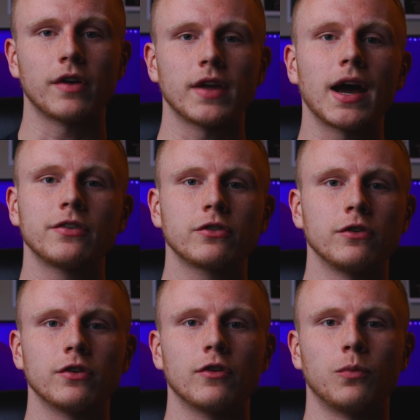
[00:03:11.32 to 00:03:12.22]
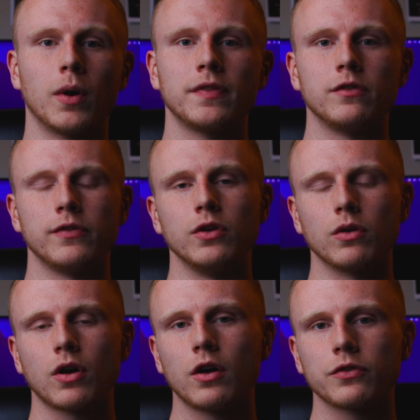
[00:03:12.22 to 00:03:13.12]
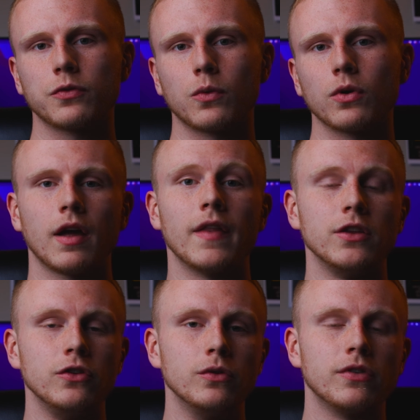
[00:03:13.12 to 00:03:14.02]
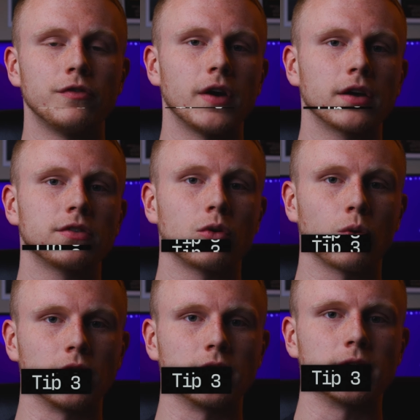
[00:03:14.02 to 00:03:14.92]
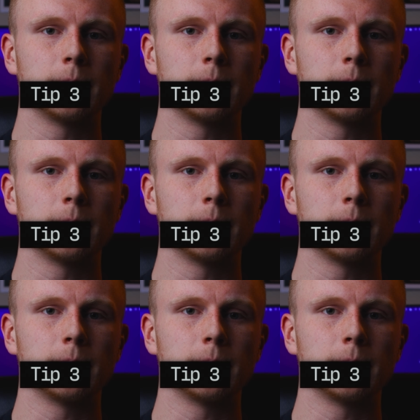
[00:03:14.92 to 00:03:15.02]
to ask yourself what this video calls for and then use effects accordingly.